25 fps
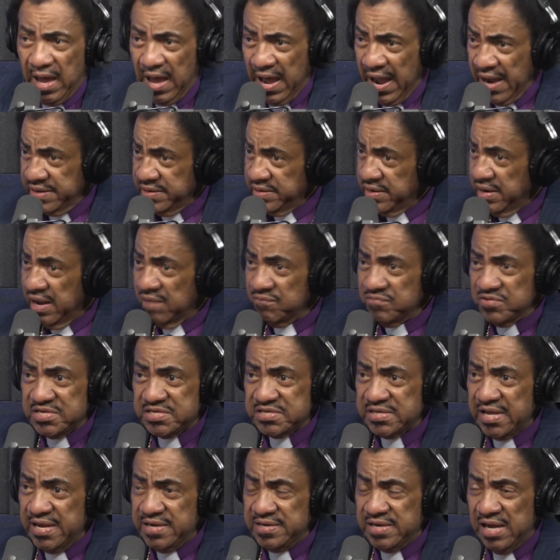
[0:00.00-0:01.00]
I never
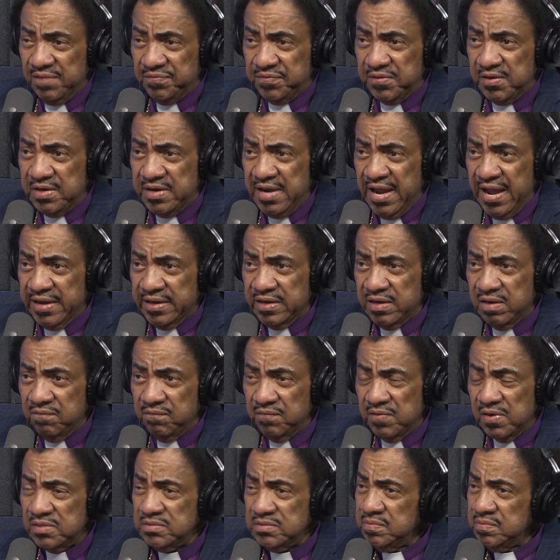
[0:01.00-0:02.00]
say nothing
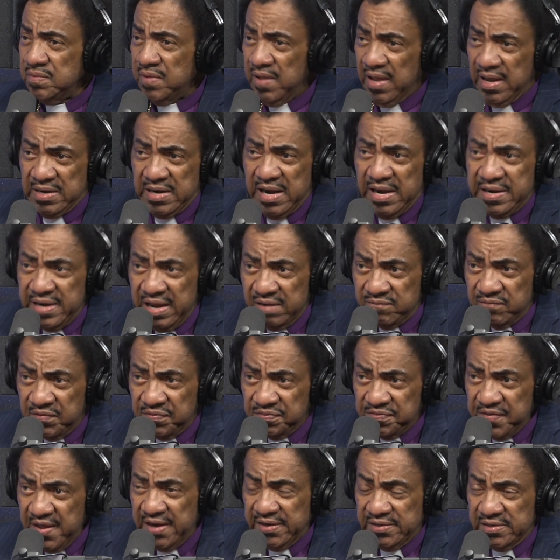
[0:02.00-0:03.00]
negative, and I never
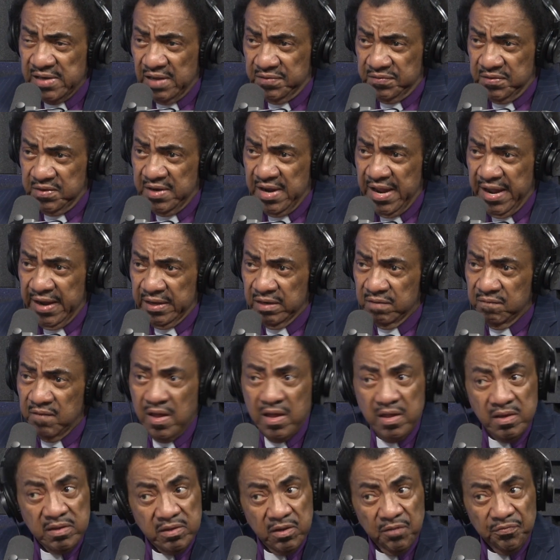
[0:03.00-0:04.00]
think nothing negative.
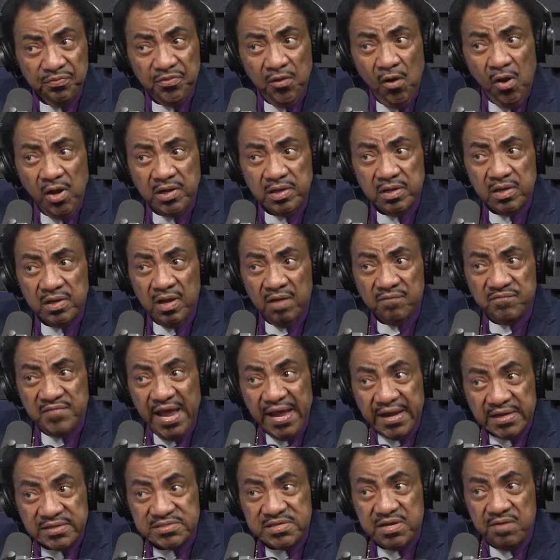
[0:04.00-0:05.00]
The thought of
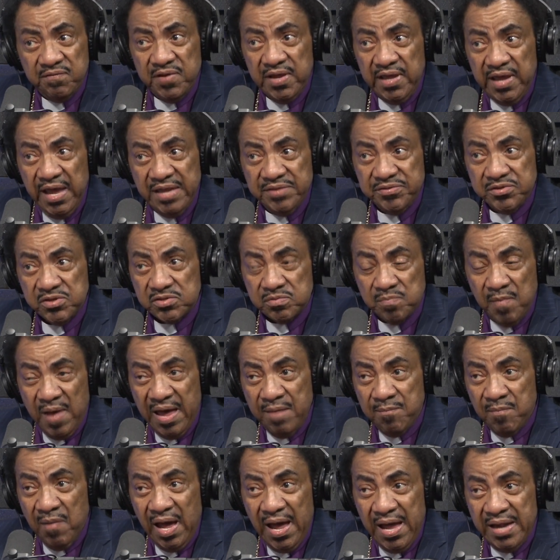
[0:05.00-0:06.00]
negativity enters
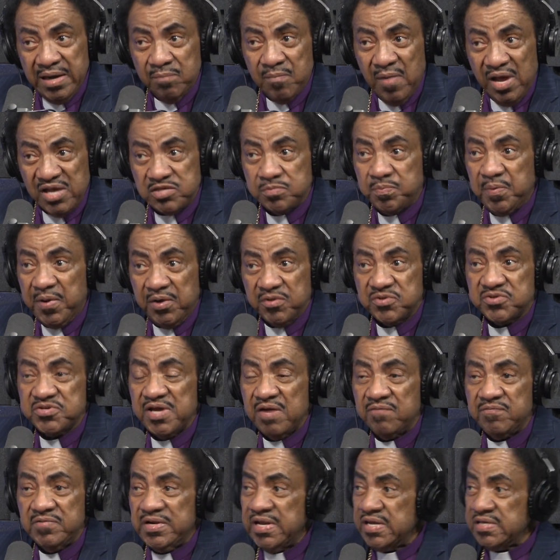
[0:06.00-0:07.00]
my mind and my spirit
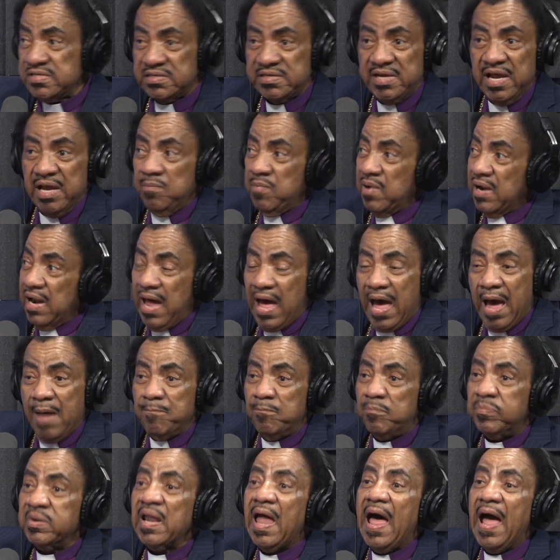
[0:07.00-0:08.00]
7 days a day, but I
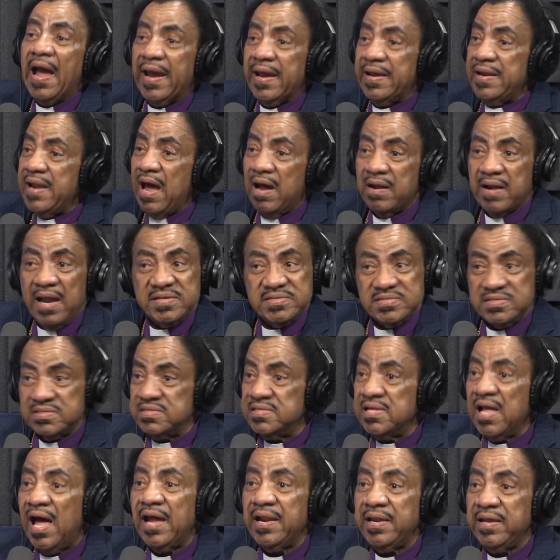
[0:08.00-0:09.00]
block it out. I says,
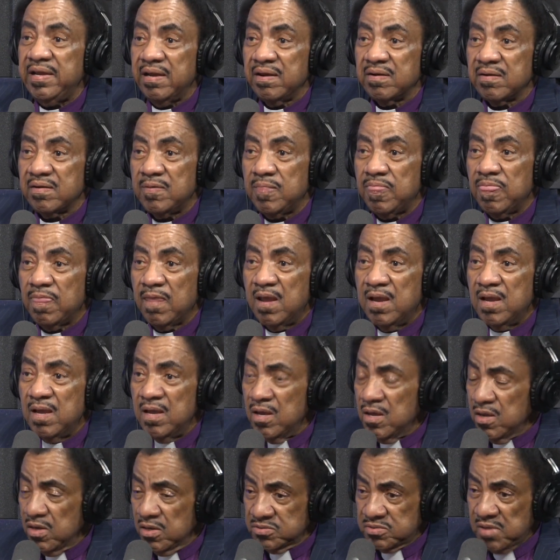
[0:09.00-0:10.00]
not here.
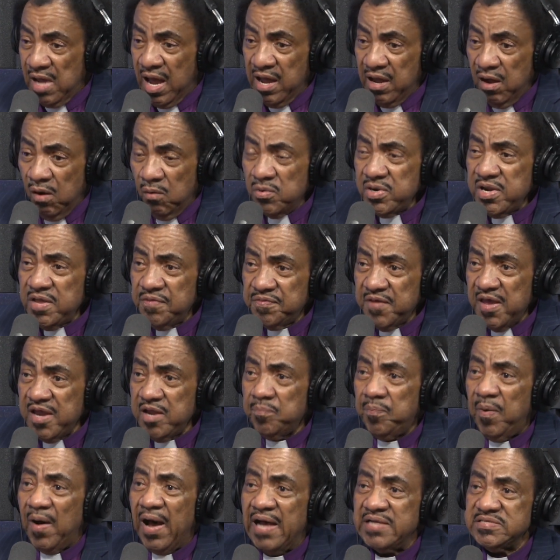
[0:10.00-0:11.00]
So I only
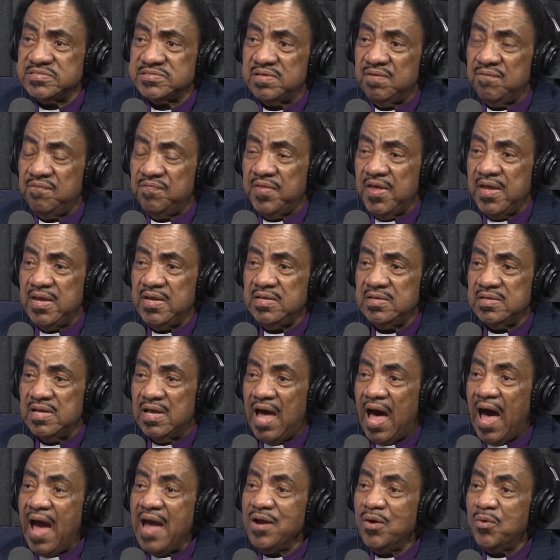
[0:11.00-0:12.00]
think positive things.
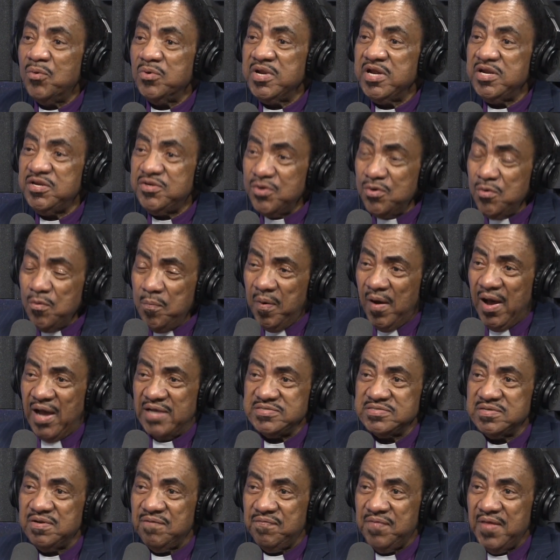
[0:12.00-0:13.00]
I only do
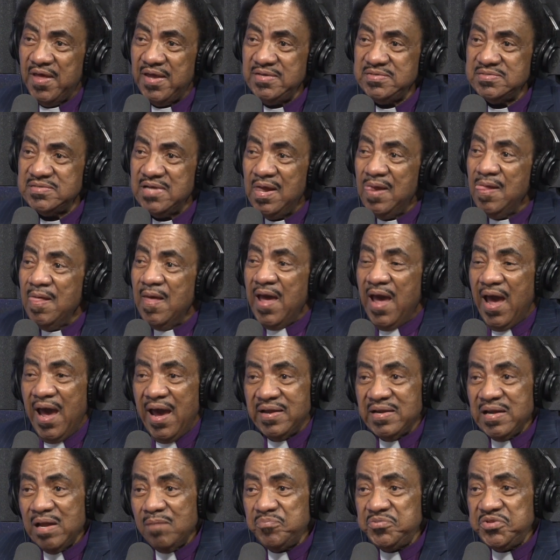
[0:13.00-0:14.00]
positive things,
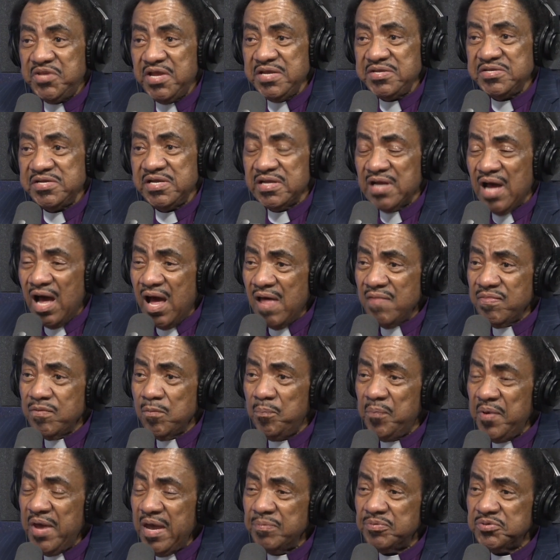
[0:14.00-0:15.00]
and I'm teaching other
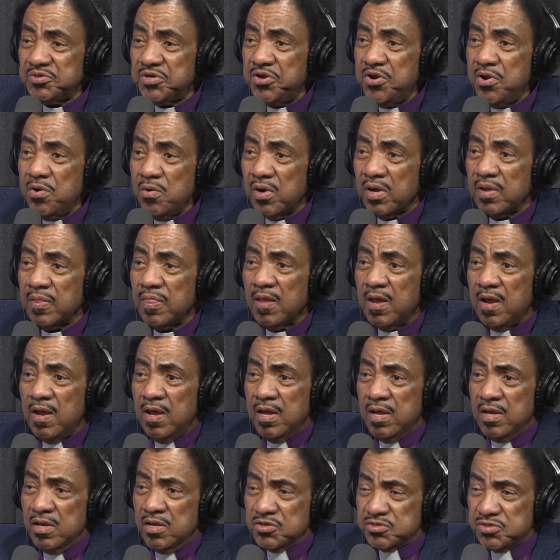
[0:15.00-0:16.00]
people to do it.
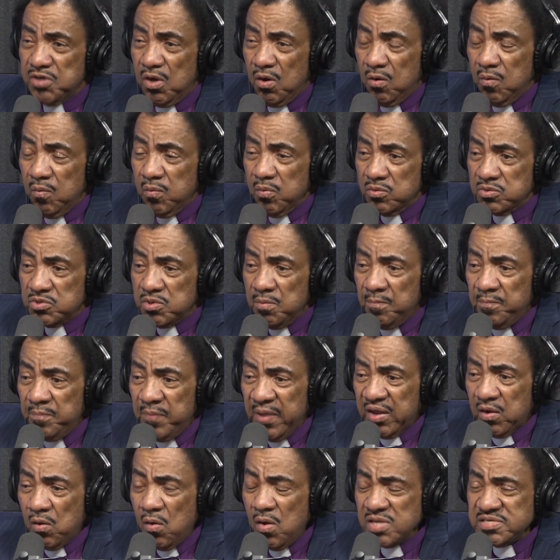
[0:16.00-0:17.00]
So
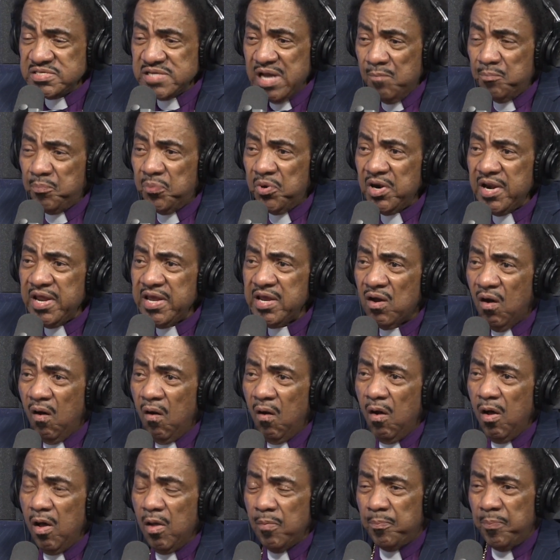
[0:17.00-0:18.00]
because I'm putting
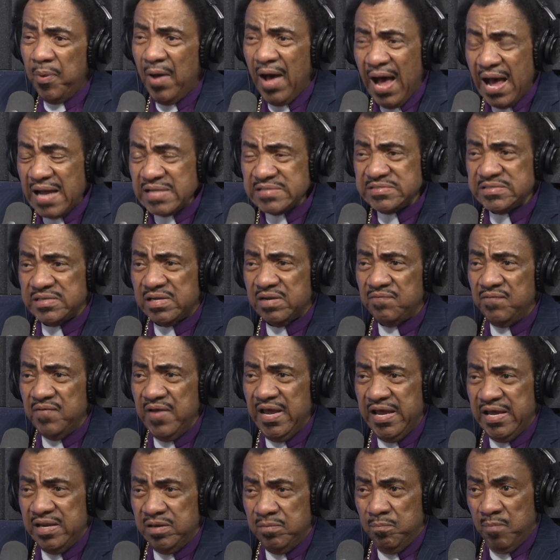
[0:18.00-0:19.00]
all positive
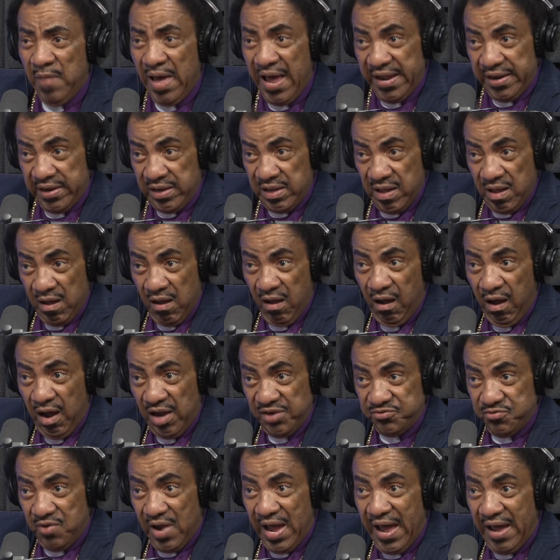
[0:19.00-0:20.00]
in my
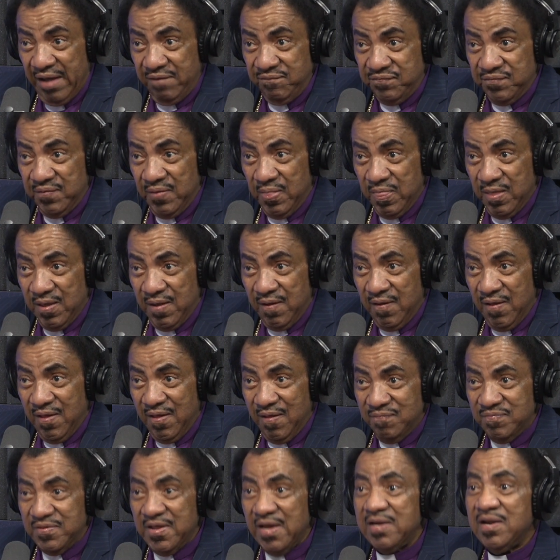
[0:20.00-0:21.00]
hard drive,
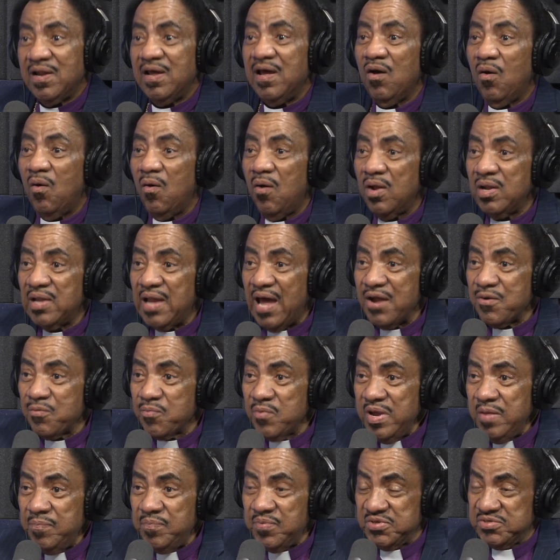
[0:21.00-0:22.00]
then all I
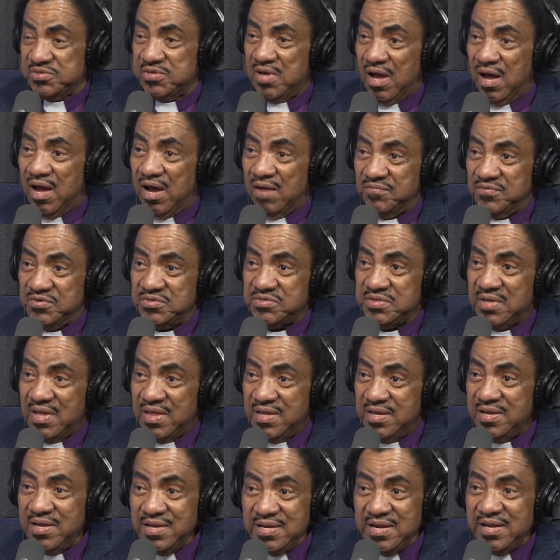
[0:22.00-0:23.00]
reap is harvest.
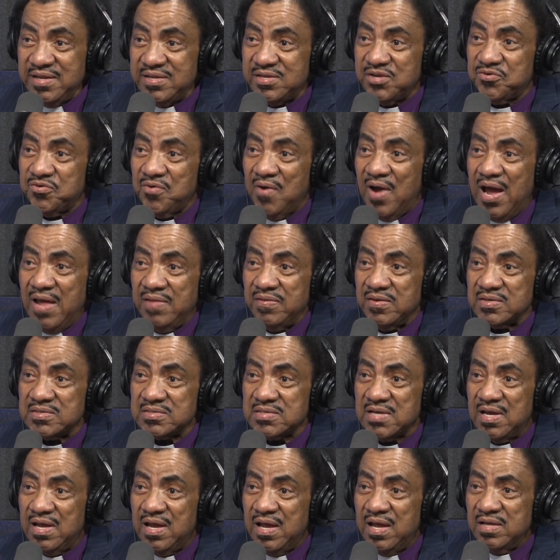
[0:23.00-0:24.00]
You need to try this.
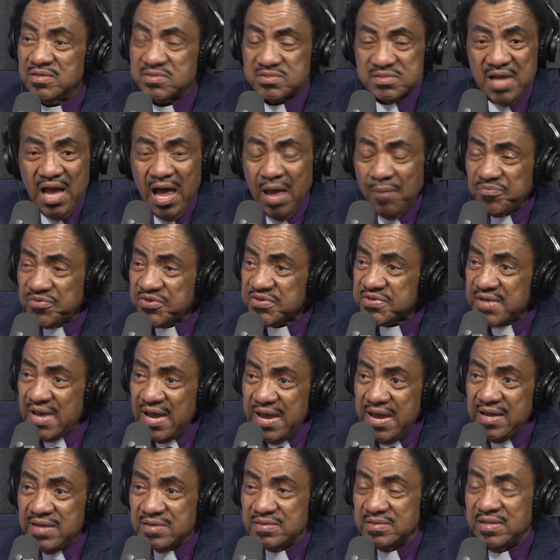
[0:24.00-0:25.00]
Stop
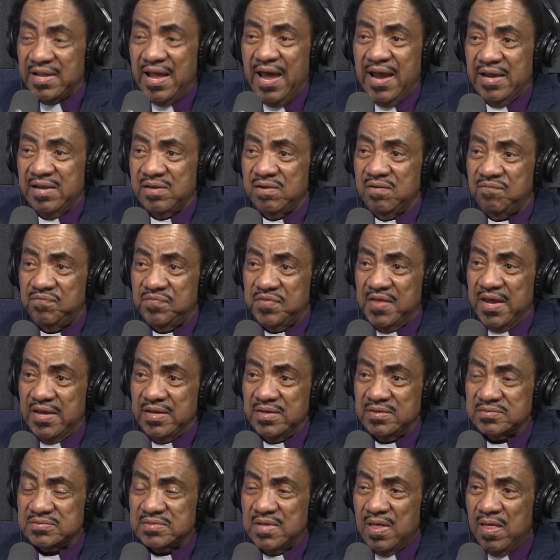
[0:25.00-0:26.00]
saying negative
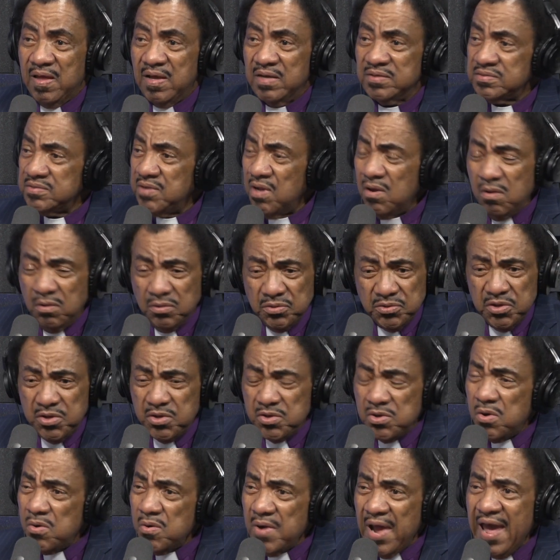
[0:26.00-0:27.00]
things.
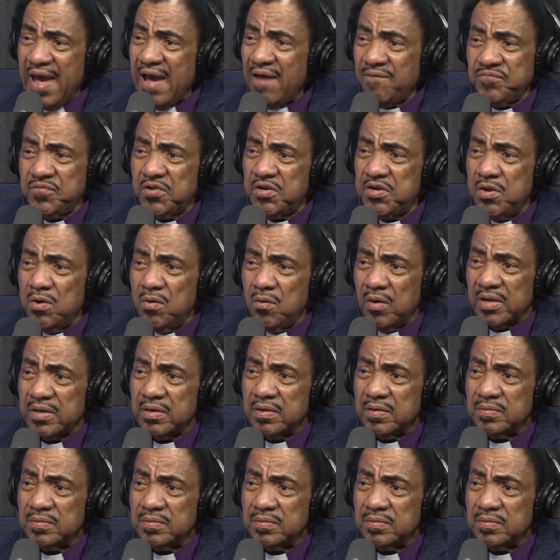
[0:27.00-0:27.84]
You don't have to do it.